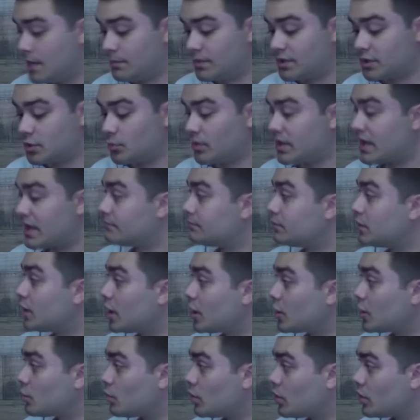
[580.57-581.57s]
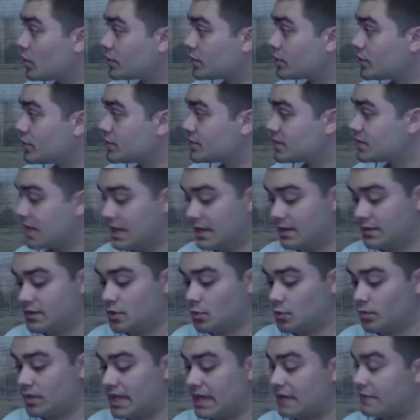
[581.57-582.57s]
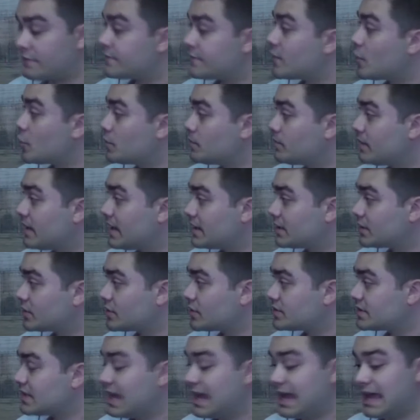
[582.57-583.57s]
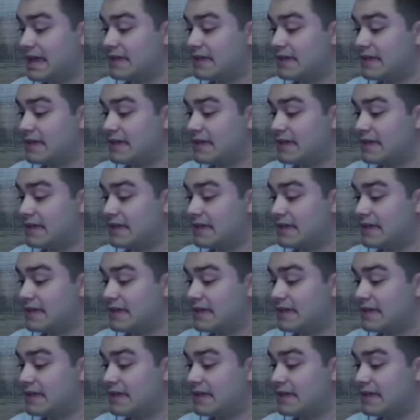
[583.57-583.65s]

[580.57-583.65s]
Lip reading: but that we have block walkers, that we have phone bankers,